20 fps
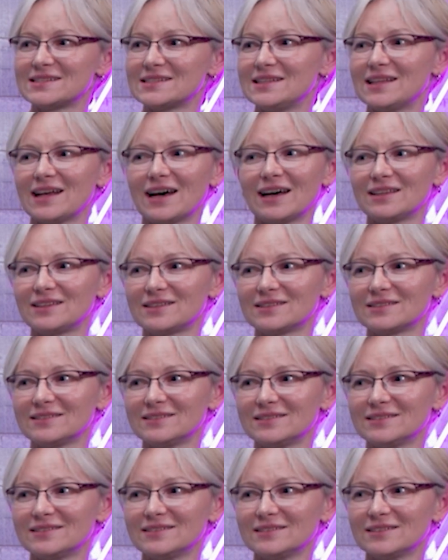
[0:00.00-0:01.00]
it's not
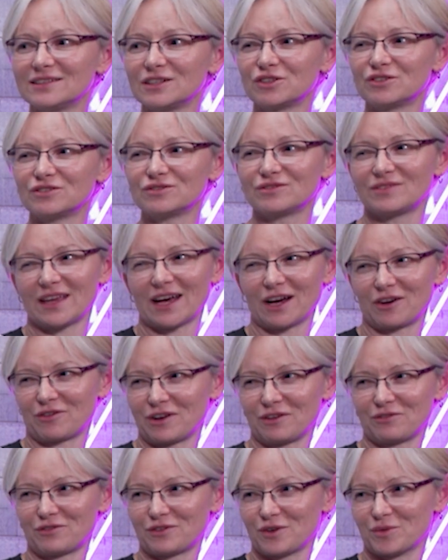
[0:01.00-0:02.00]
that
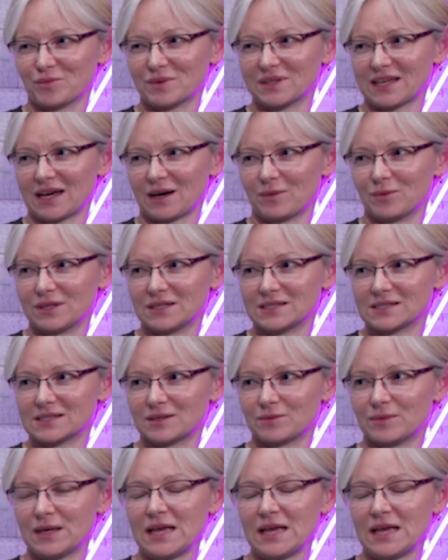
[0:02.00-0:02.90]
great for your metabolism.